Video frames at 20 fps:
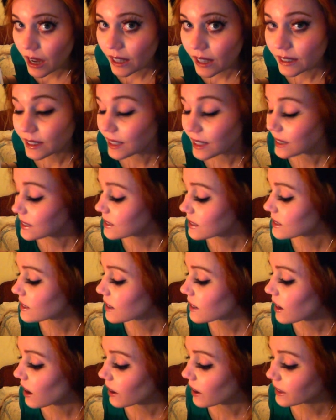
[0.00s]
that is the
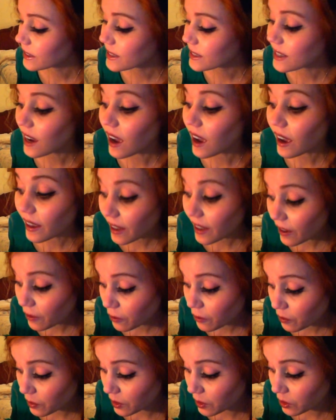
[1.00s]
kind I have
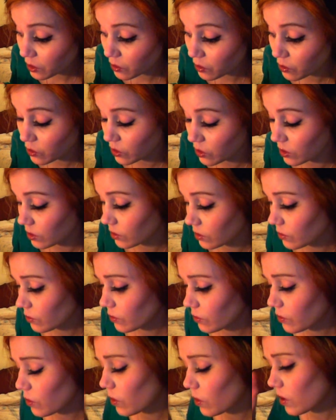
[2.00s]
been using
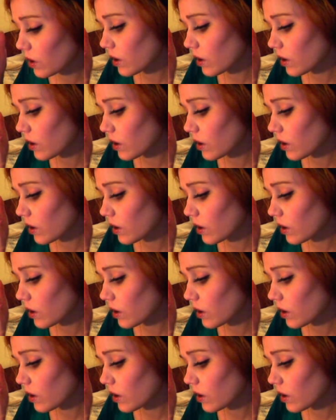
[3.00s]
for